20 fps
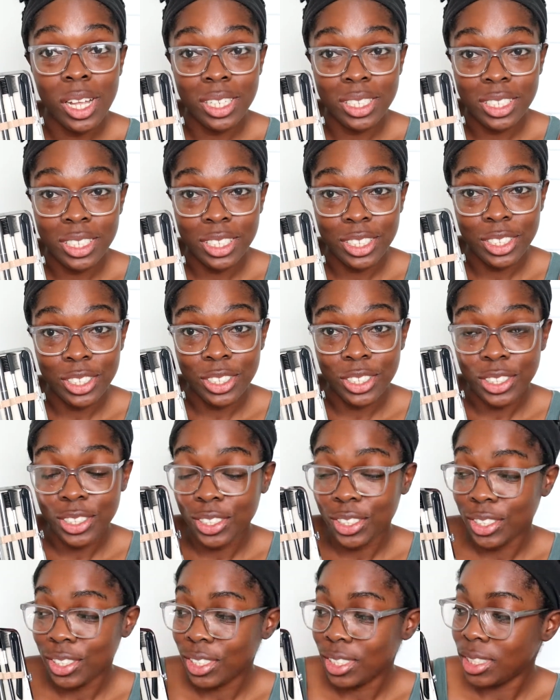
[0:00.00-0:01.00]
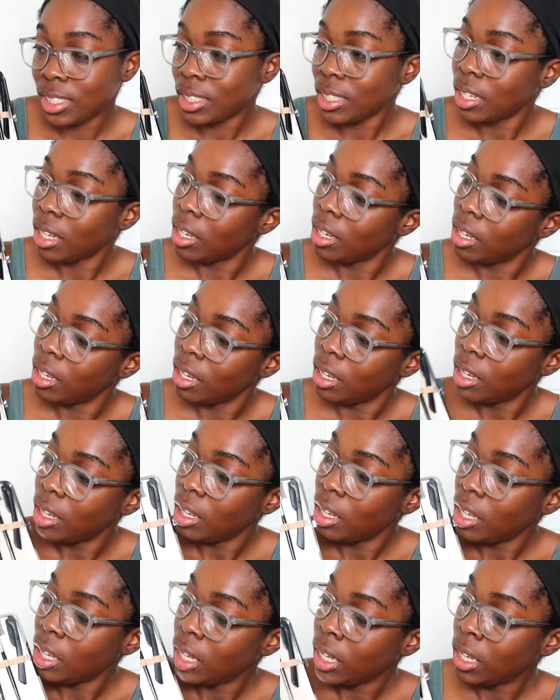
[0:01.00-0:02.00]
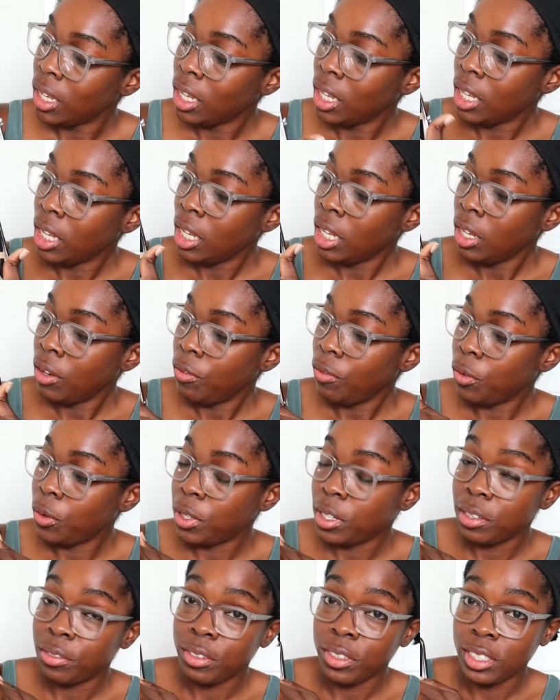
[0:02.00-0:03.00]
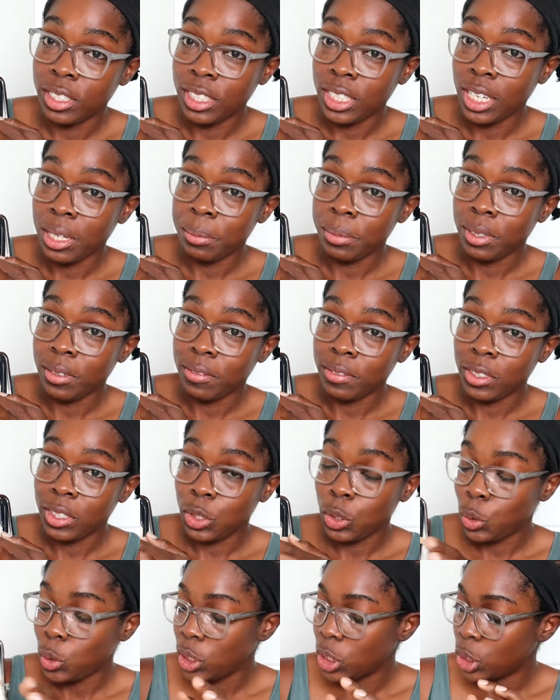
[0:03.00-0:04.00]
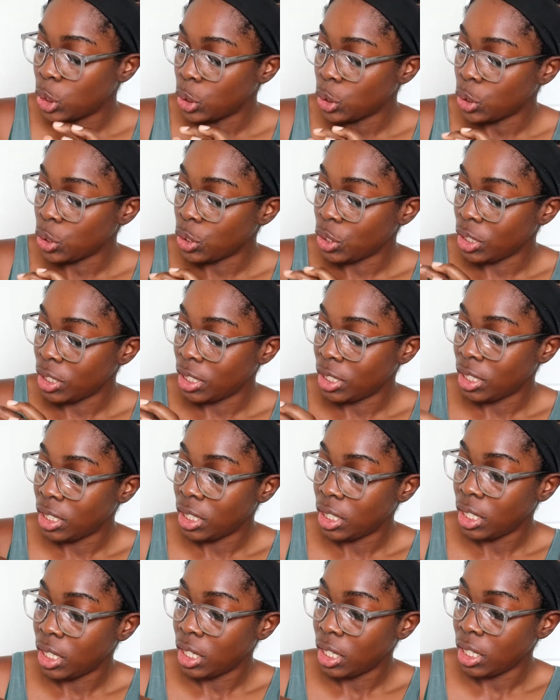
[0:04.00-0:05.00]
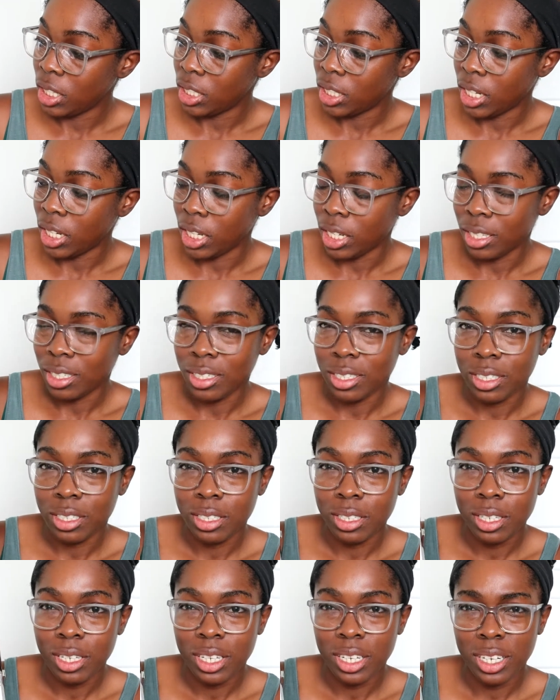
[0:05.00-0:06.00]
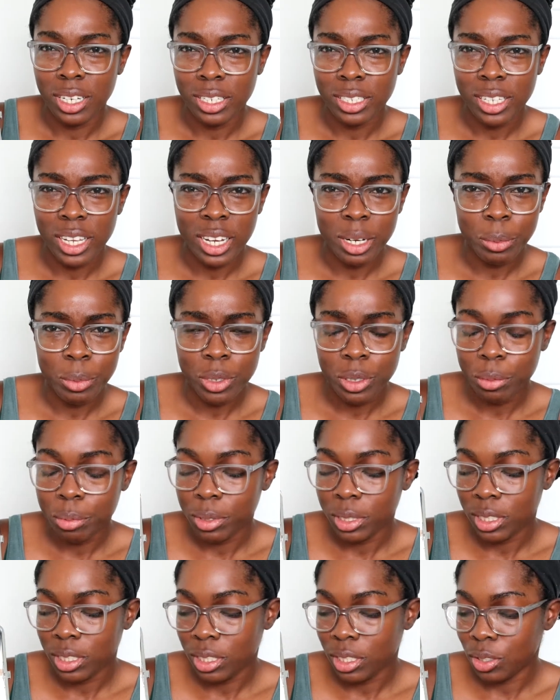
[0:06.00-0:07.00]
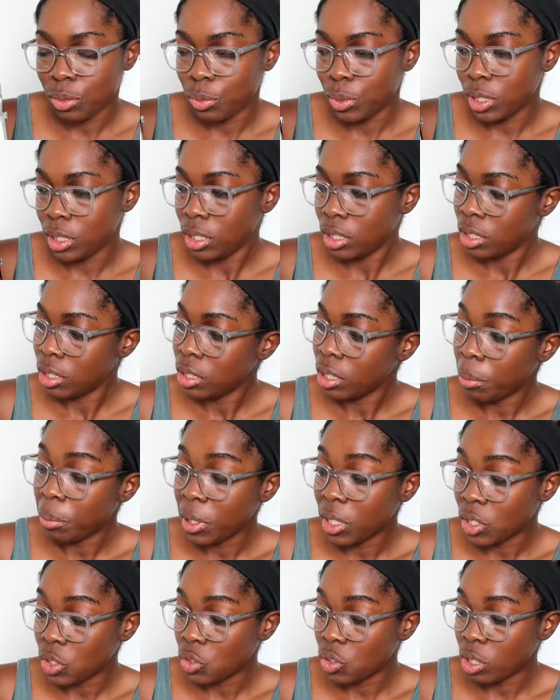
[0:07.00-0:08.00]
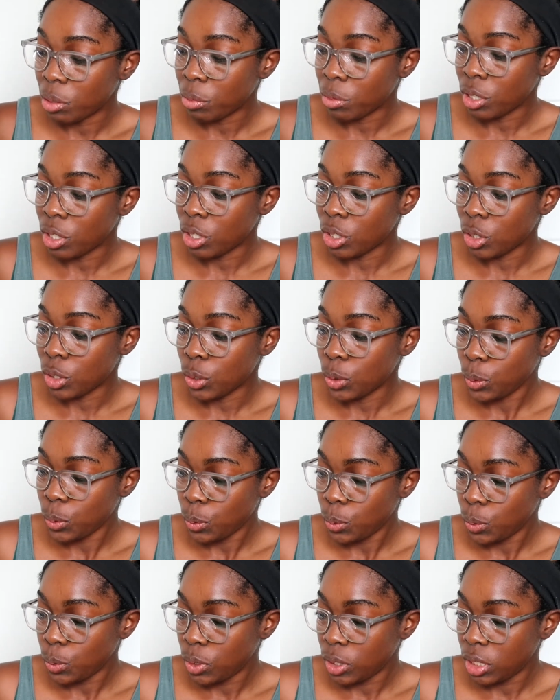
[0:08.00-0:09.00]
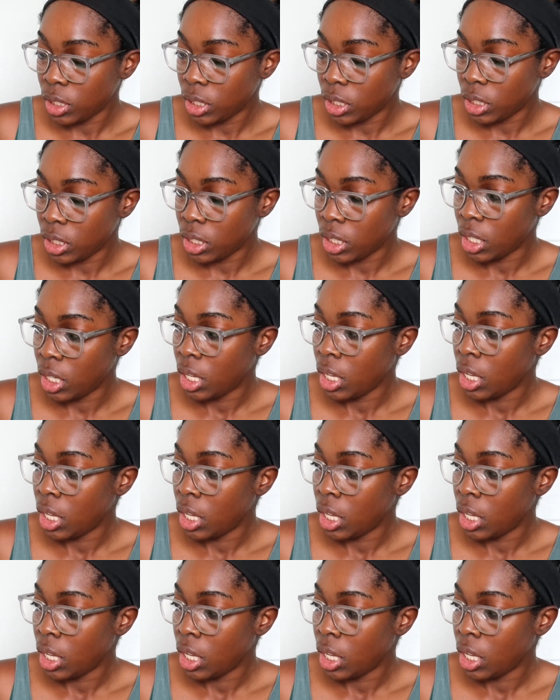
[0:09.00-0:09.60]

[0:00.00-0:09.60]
scissors, 4 different types of tweezers. It has this eyebrow pencil, which I'm not sure I'm gonna use,